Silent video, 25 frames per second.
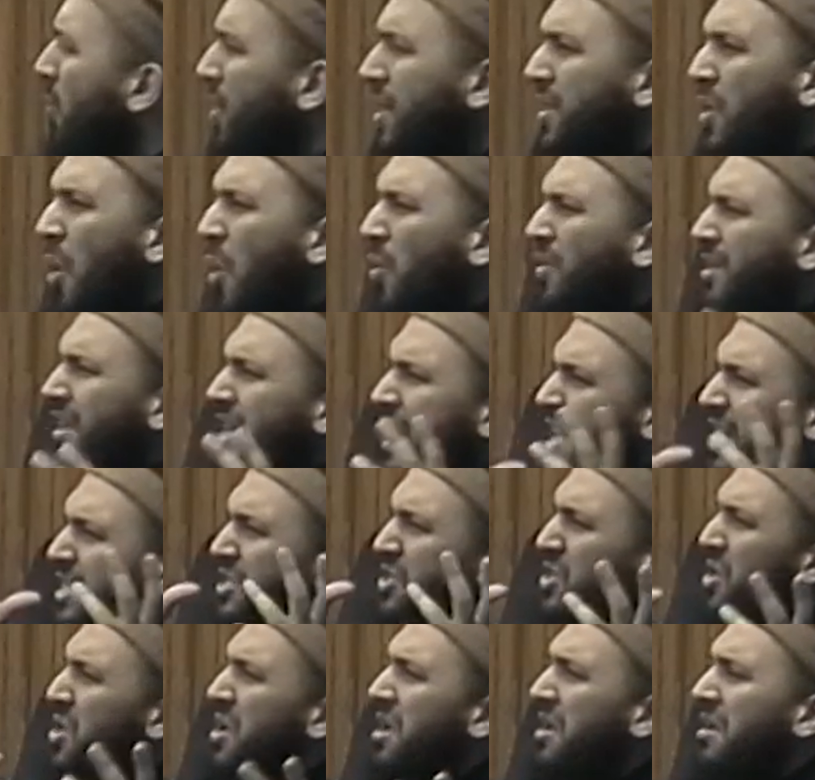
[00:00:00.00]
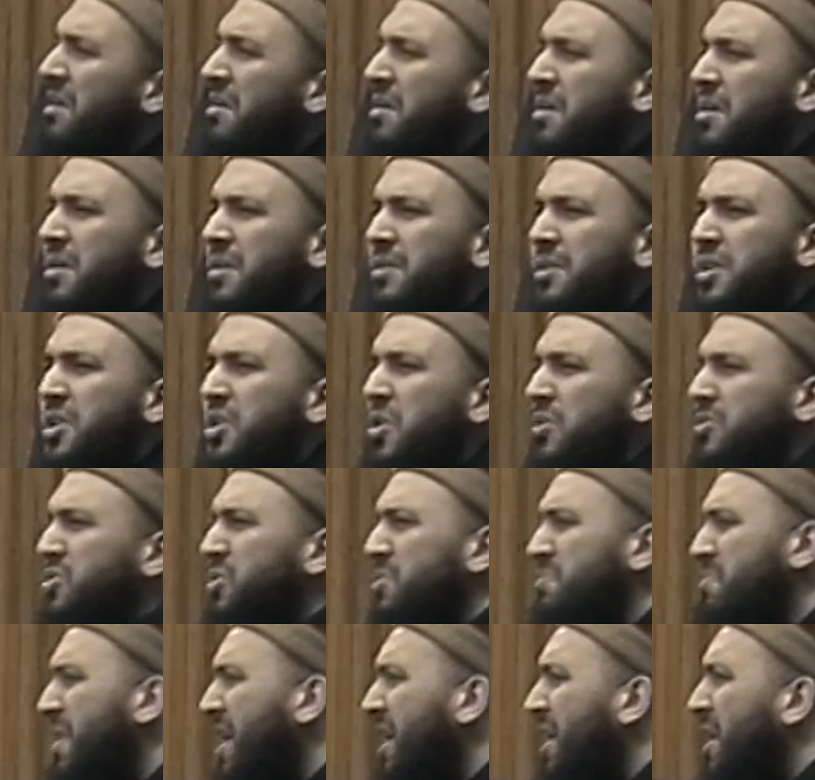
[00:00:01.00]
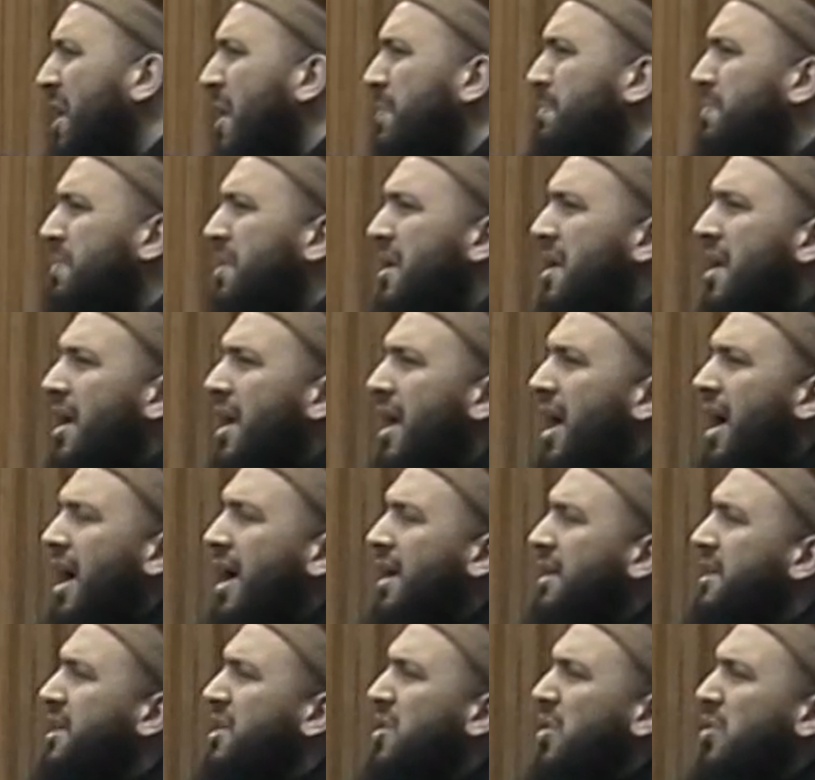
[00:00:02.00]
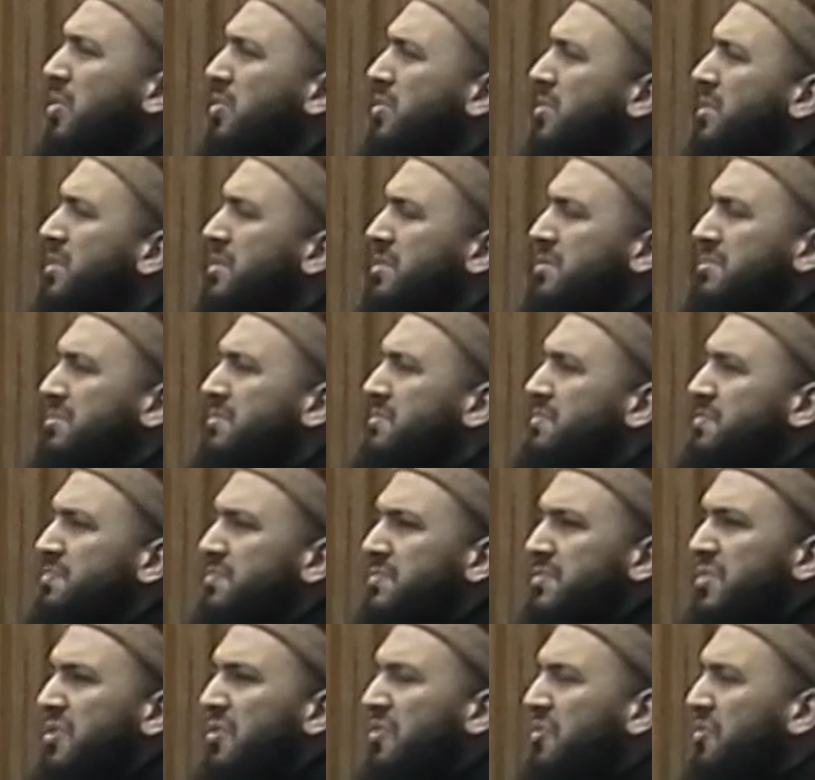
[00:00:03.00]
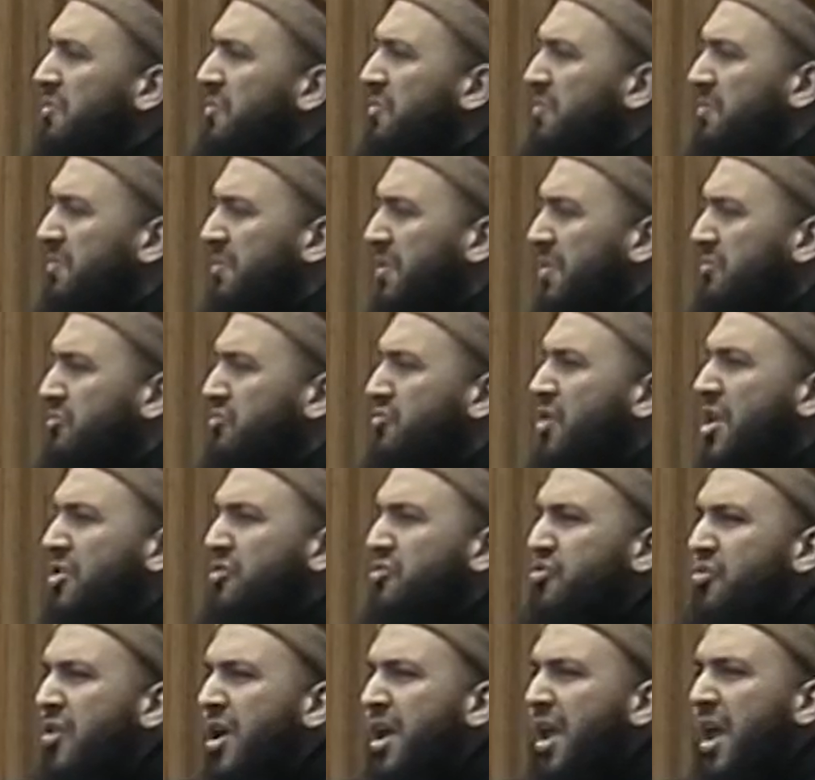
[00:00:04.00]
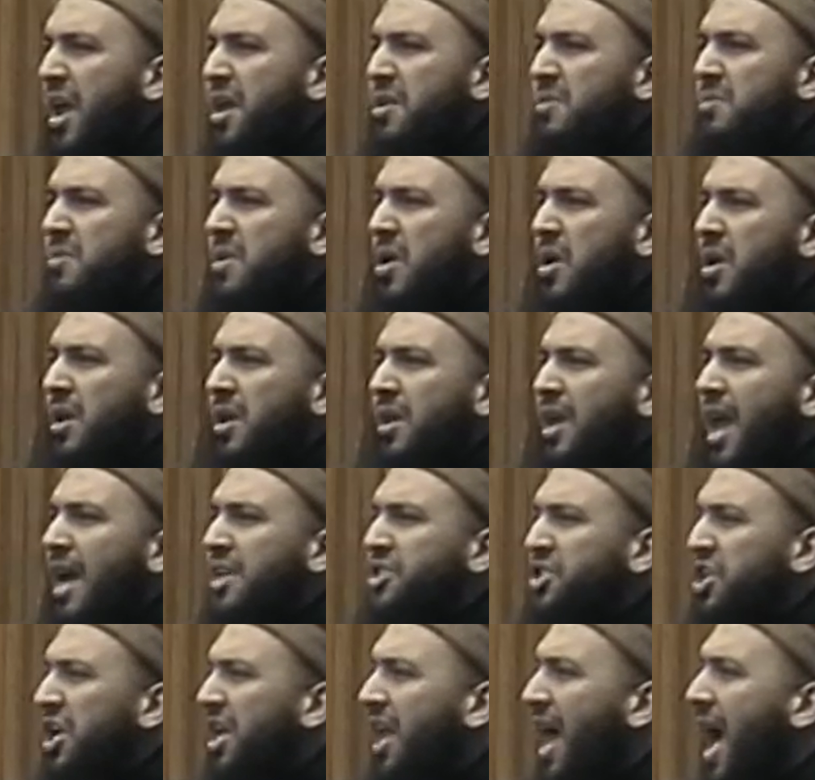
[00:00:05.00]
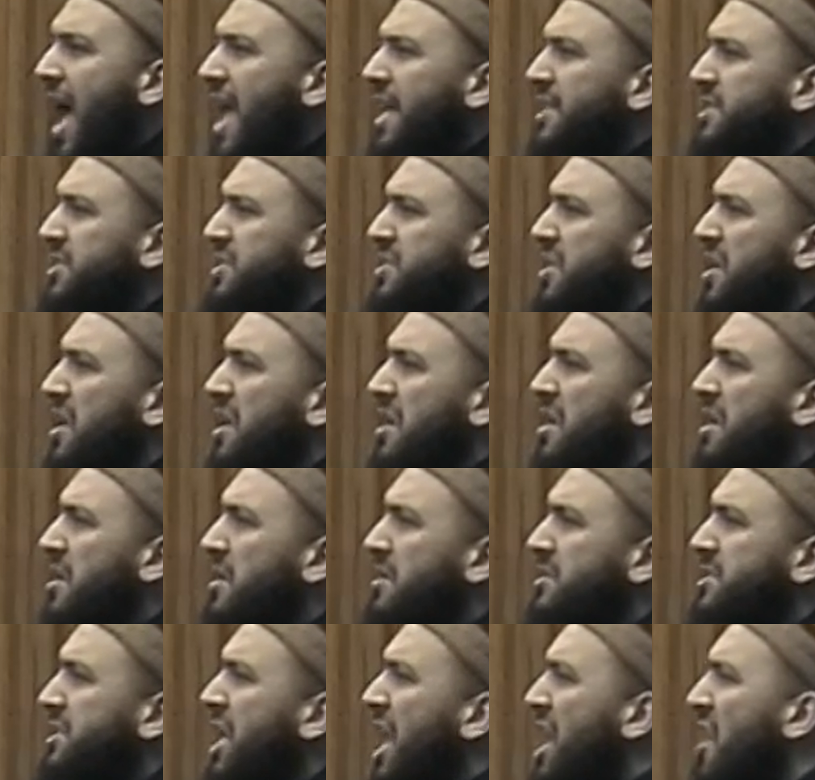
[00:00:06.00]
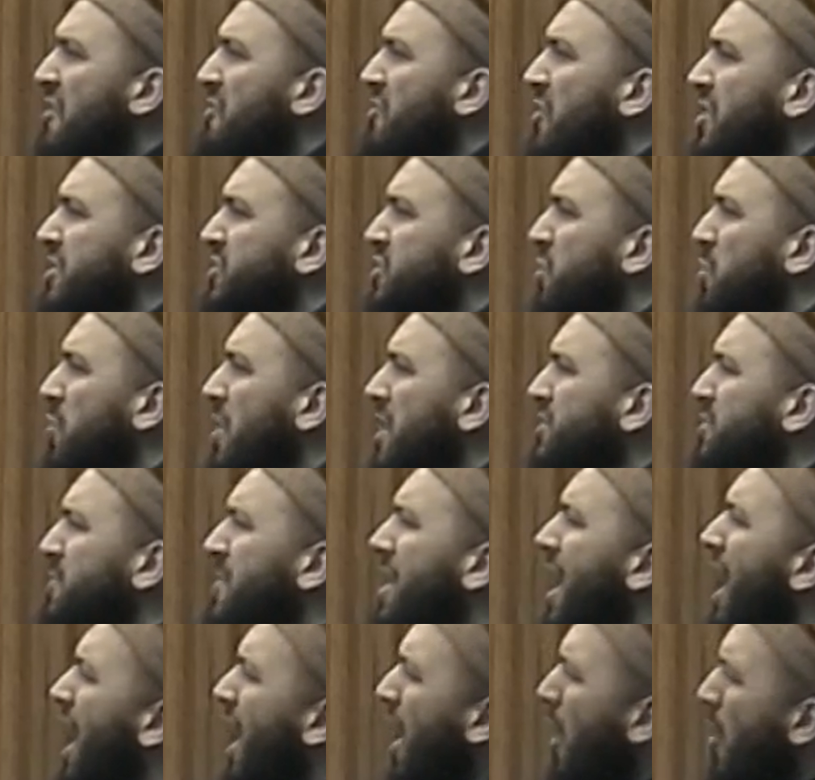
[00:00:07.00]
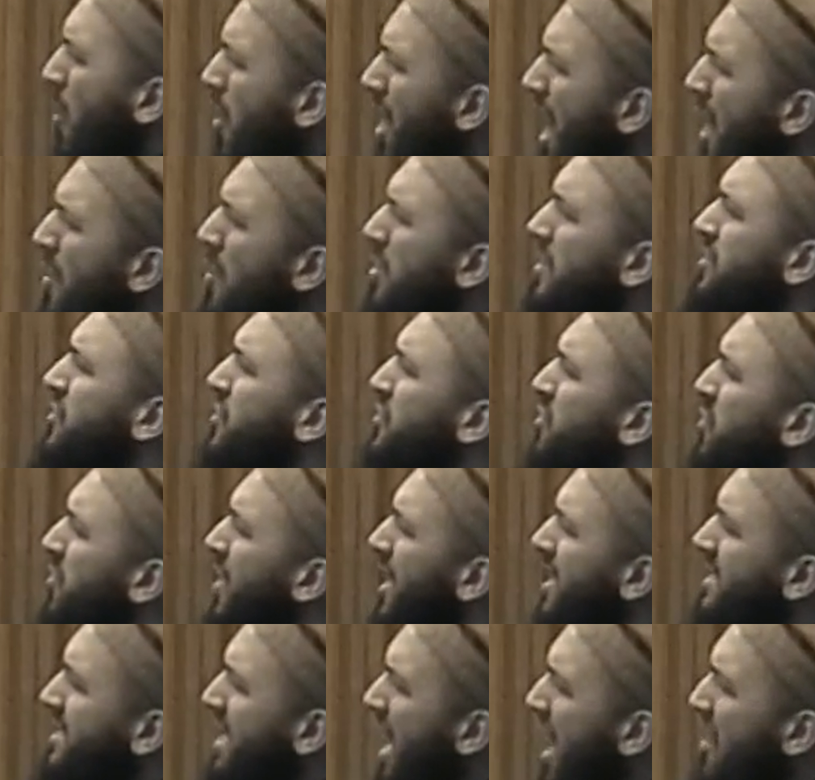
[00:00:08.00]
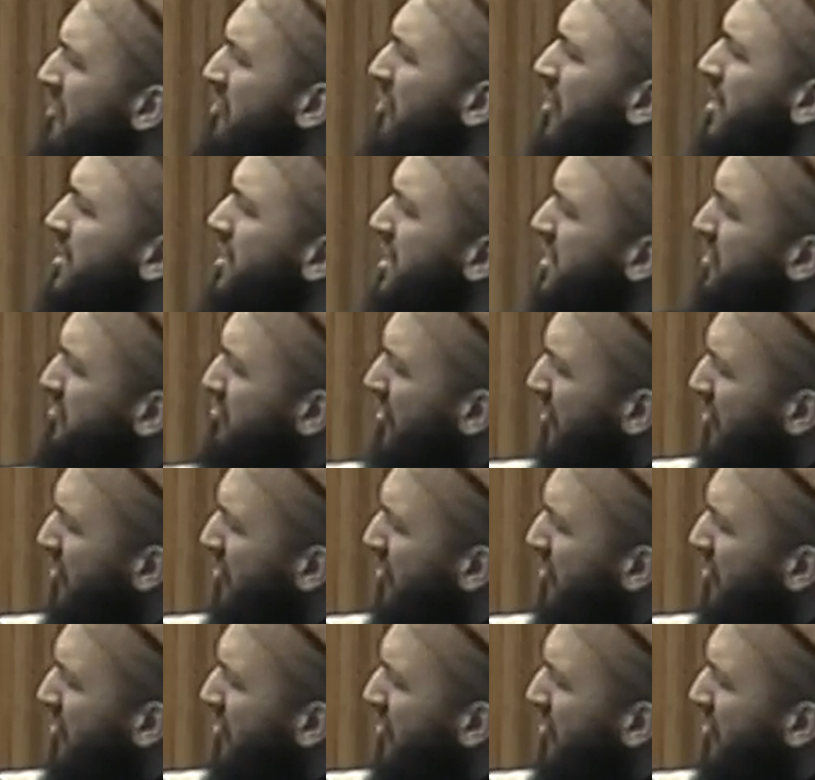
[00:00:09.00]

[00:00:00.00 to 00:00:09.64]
We don't need to, you know, to make up, you know, rhetoric and catchy lines to tell everyone to worship. All I want to do is everyone just